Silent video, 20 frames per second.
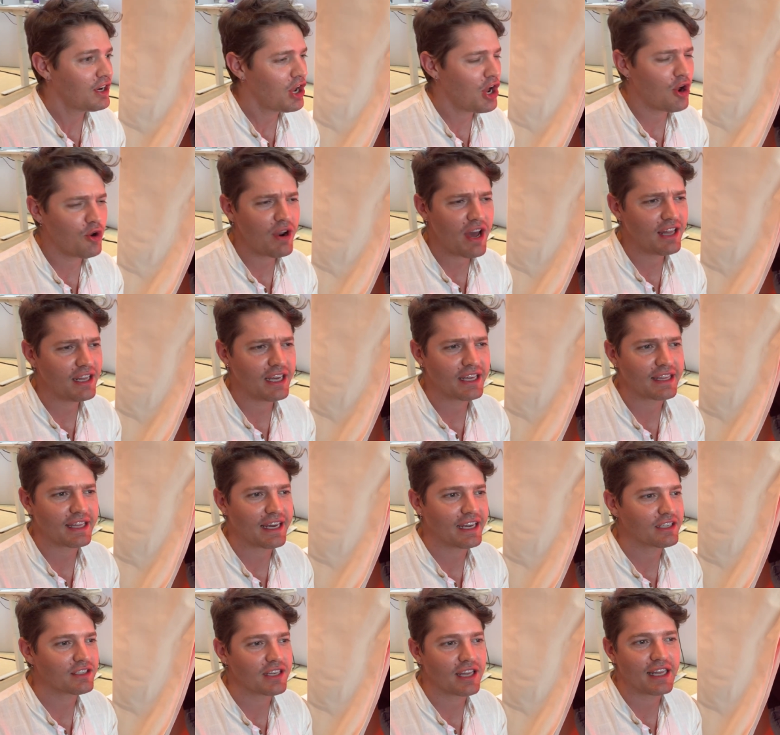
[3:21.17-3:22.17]
No, not like
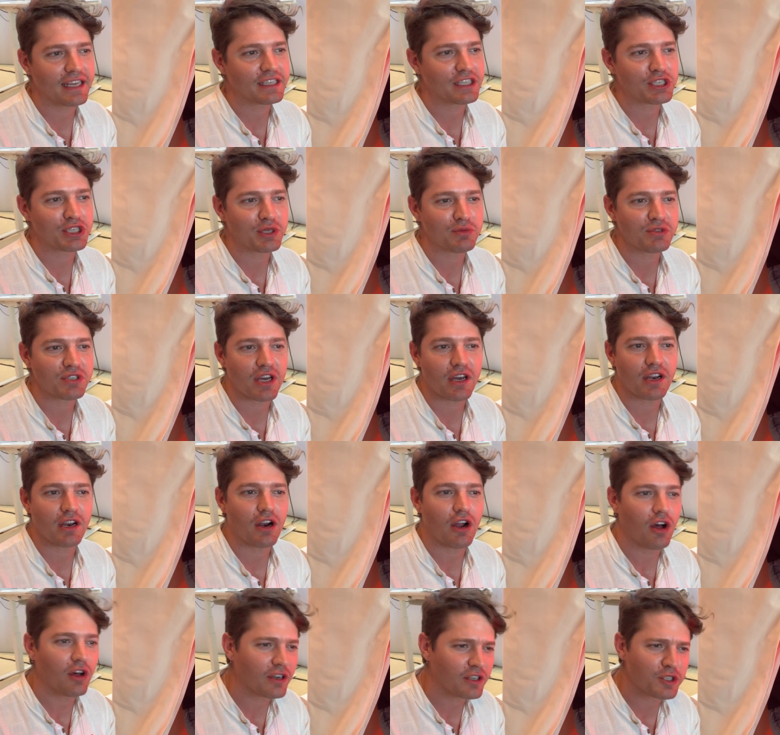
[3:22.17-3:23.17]
that. It's not like the gym sauna
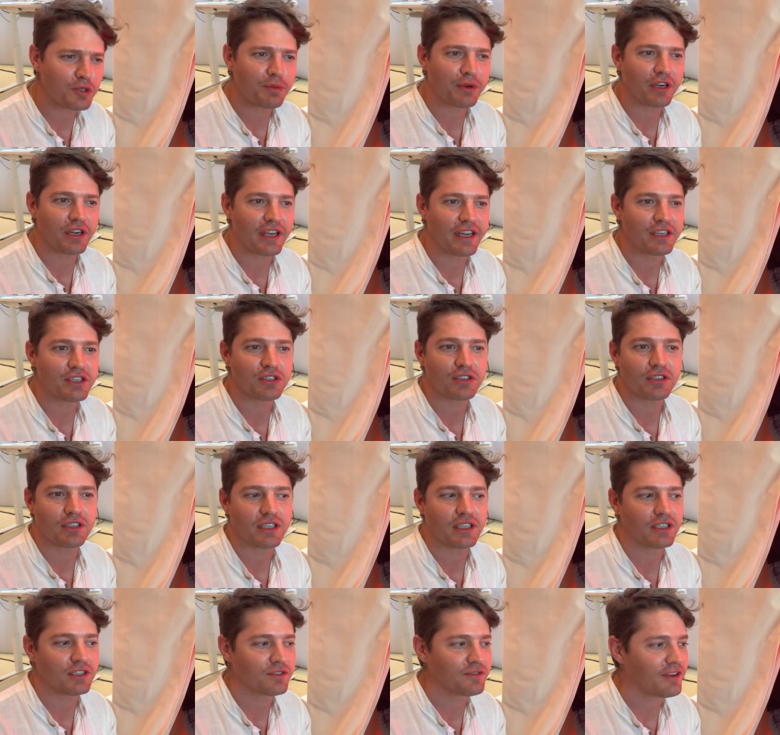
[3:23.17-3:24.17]
at all,
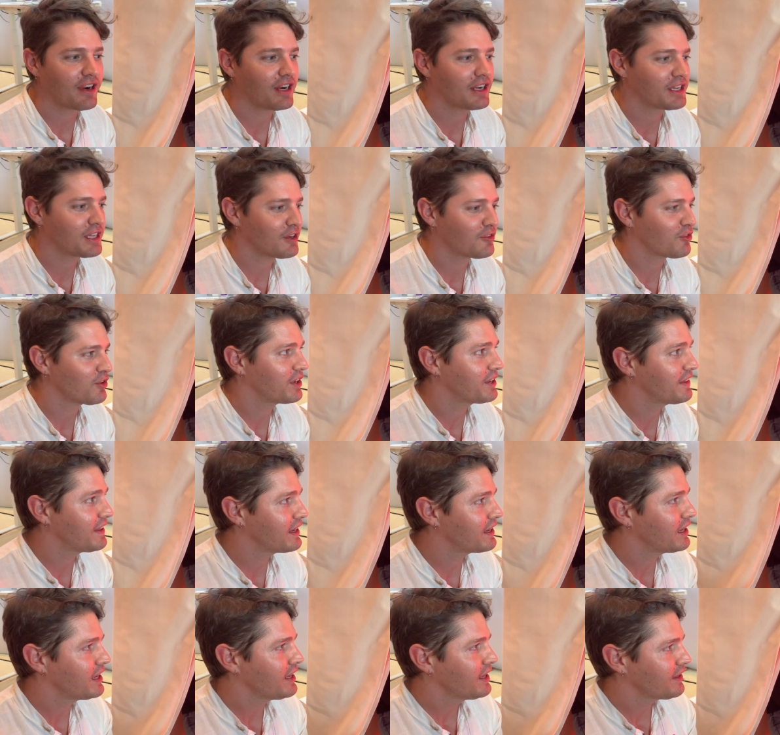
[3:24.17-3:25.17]
experientially. It's very different. And
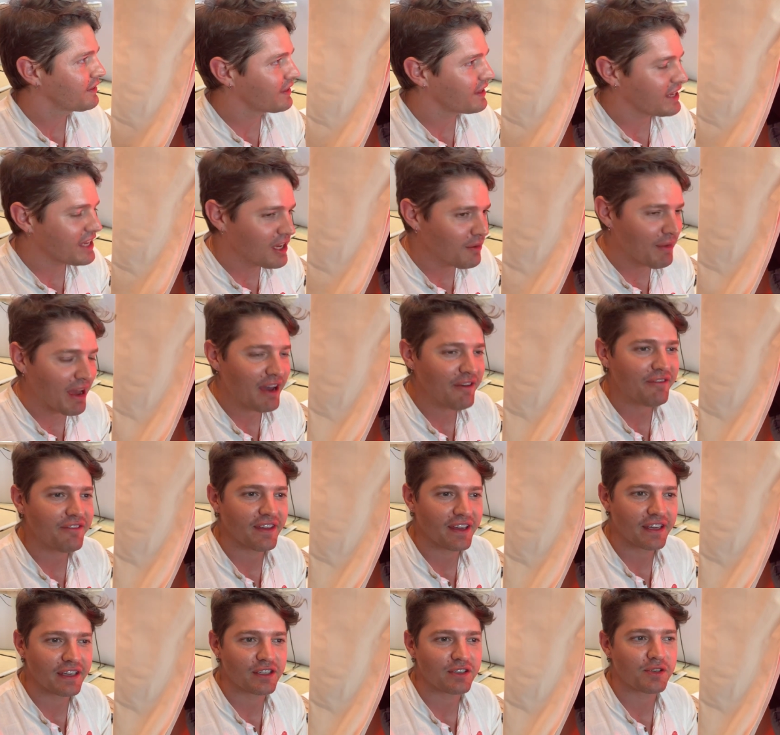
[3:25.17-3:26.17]
then the EMF
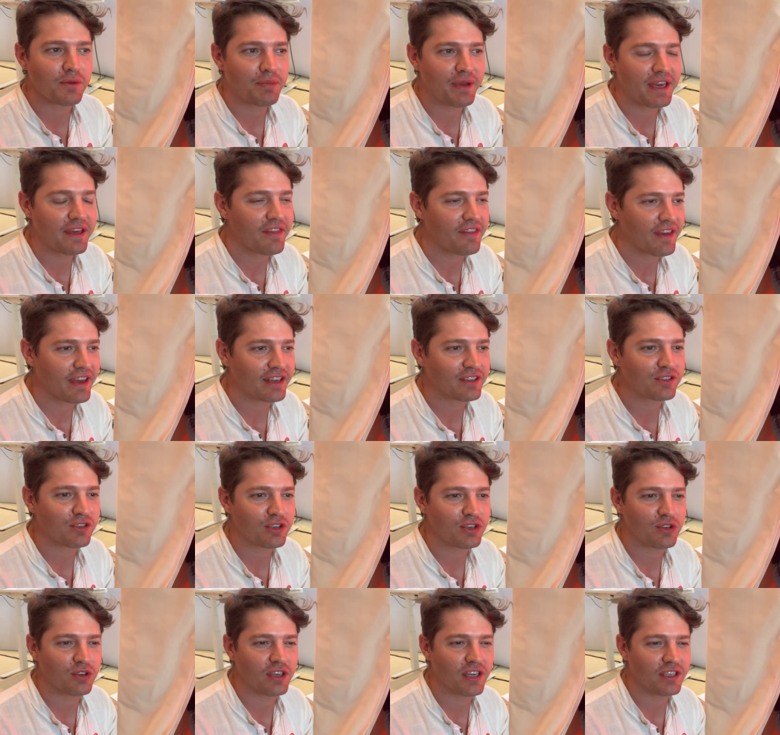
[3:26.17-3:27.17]
thing is a big thing.
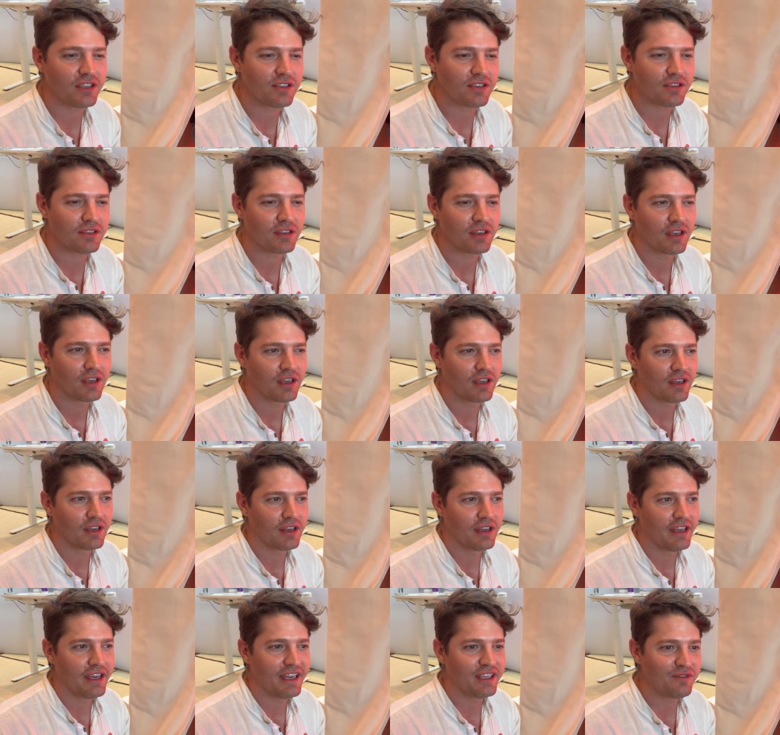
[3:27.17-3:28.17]
So it's
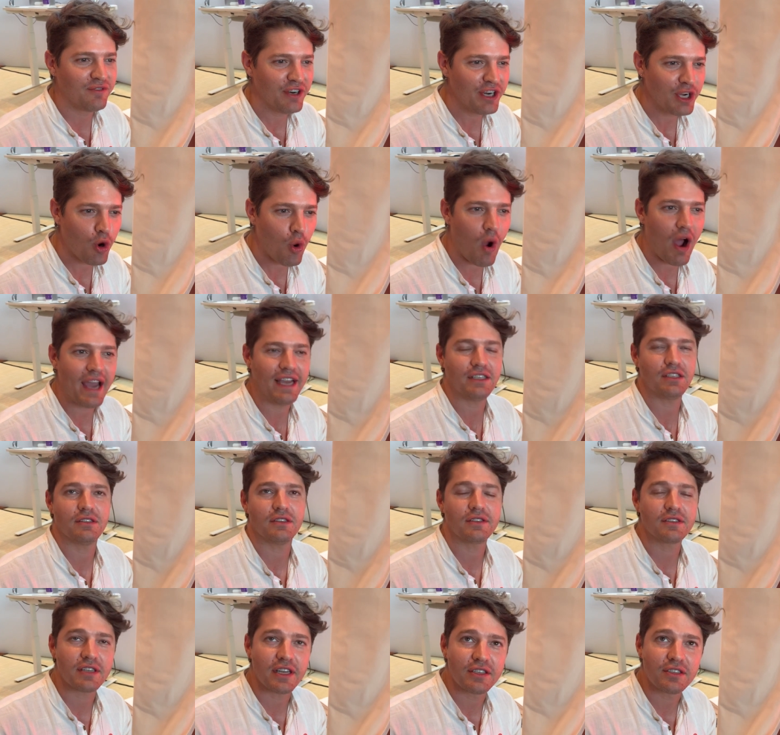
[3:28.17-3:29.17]
very quiet to
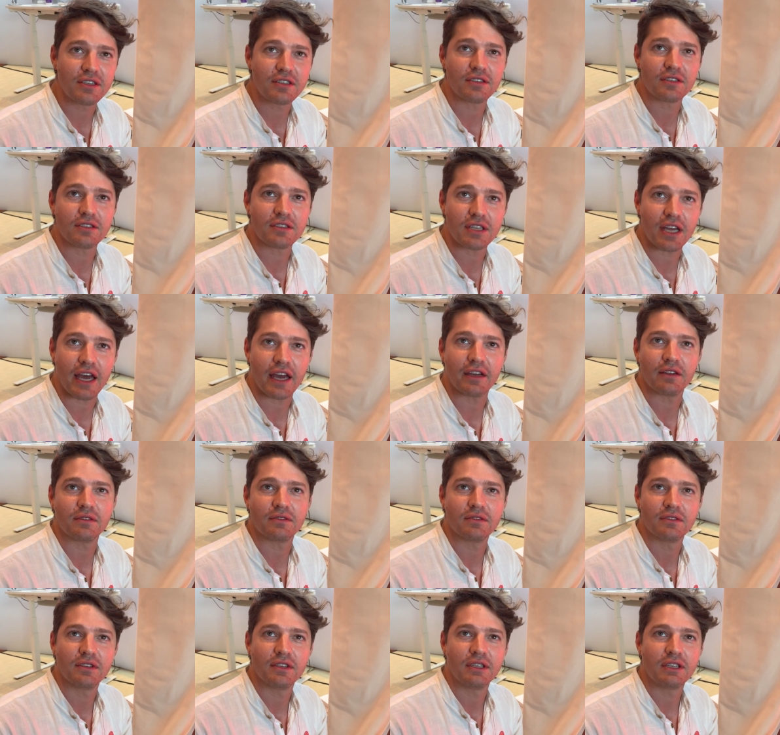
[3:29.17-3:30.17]
the senses inside.
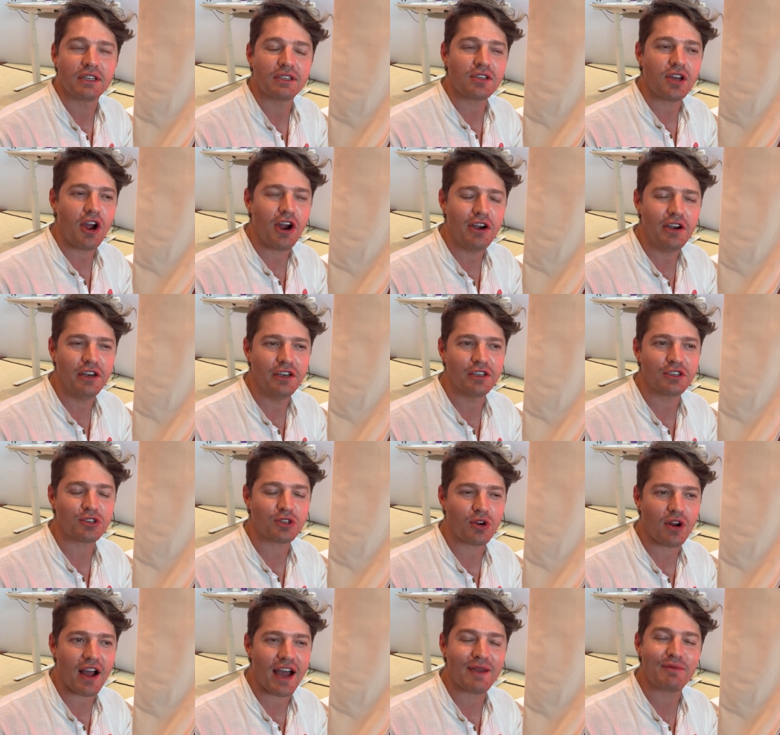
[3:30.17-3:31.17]
It's hard to
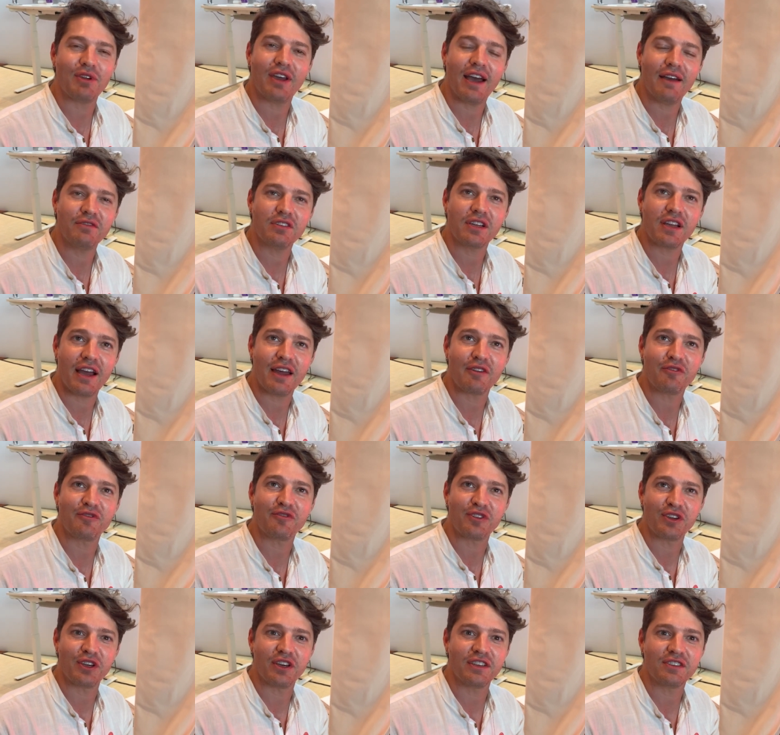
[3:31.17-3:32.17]
describe. You have to kind of
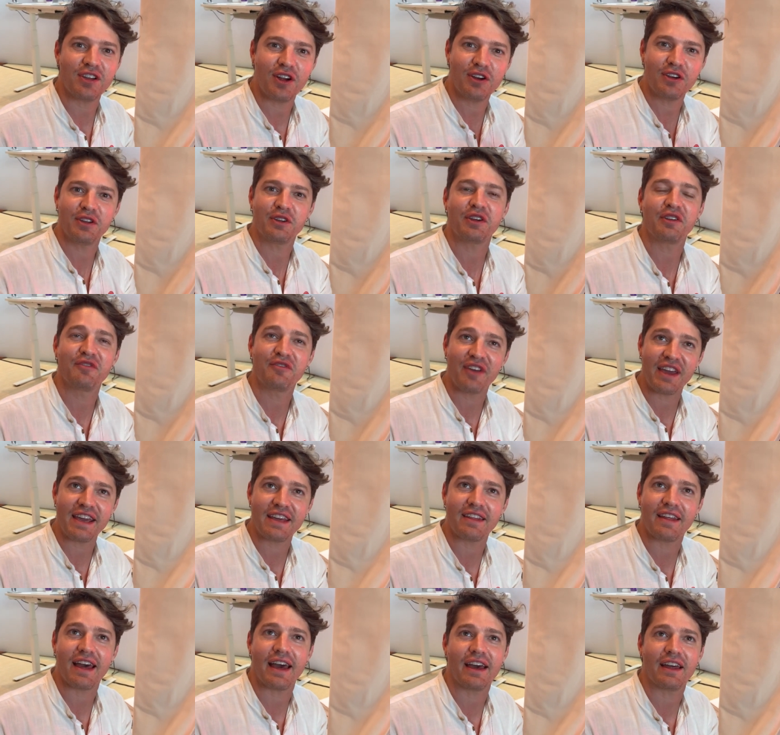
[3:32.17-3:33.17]
feel, it's hard to
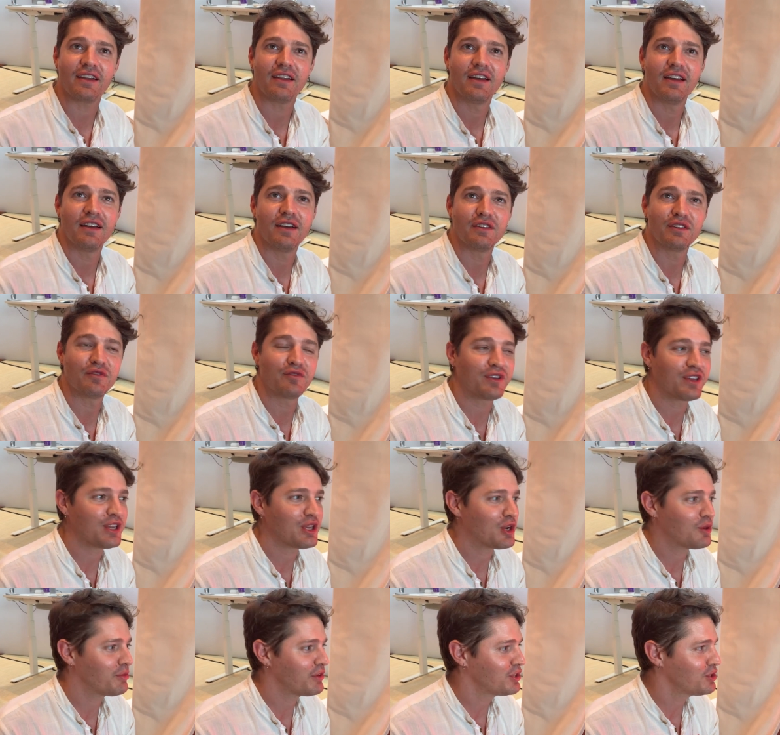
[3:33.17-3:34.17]
convey that on the
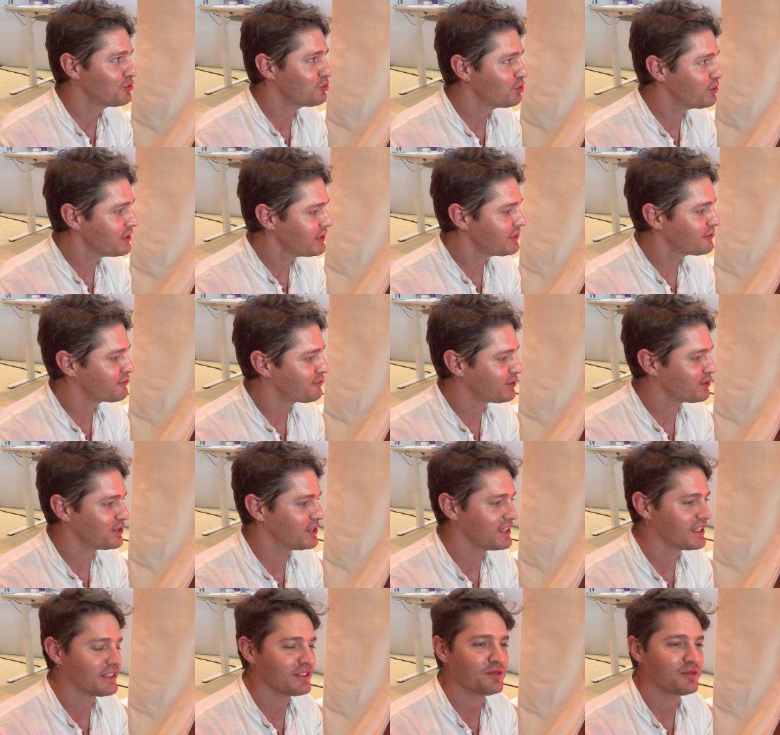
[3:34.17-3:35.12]
video, but you really feel it.